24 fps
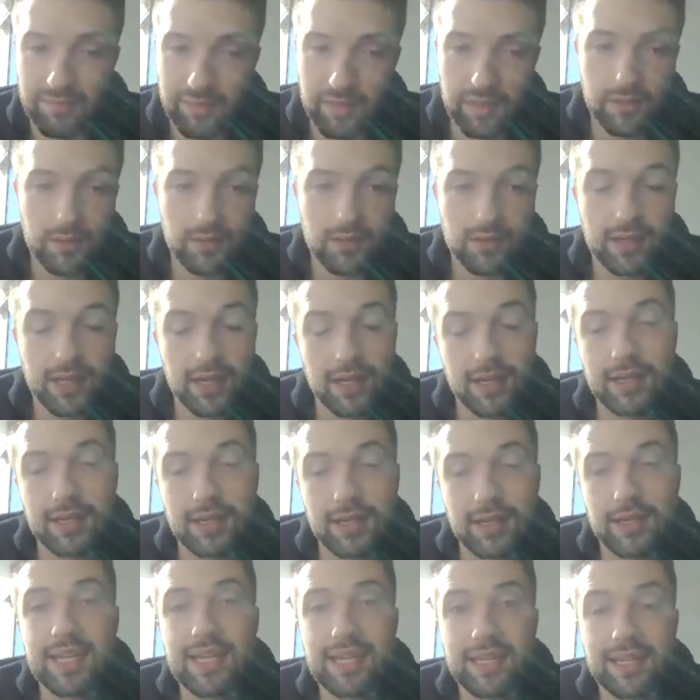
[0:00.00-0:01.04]
you kind of
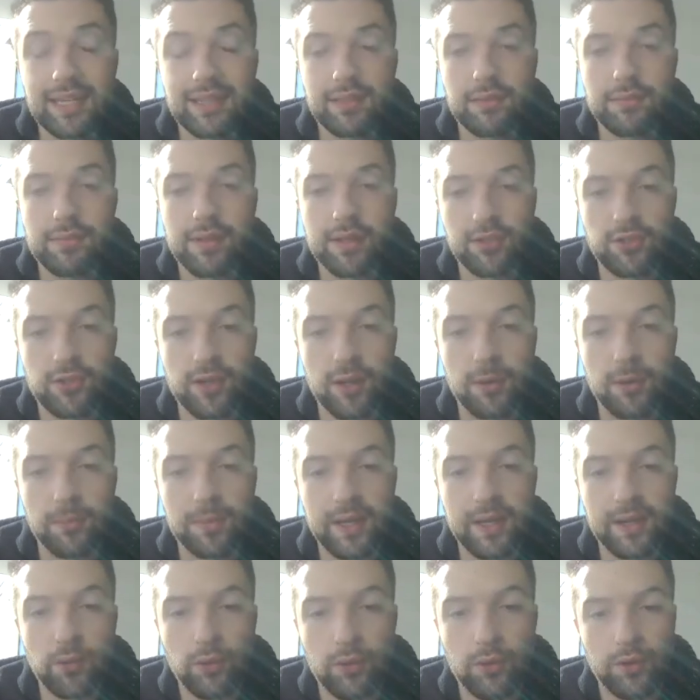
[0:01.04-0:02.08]
need to get some extra help in
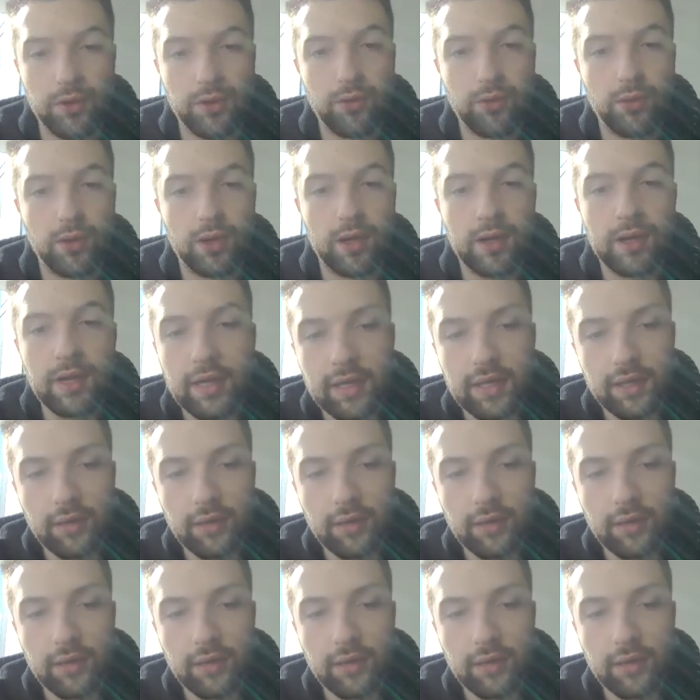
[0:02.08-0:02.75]
that corner core.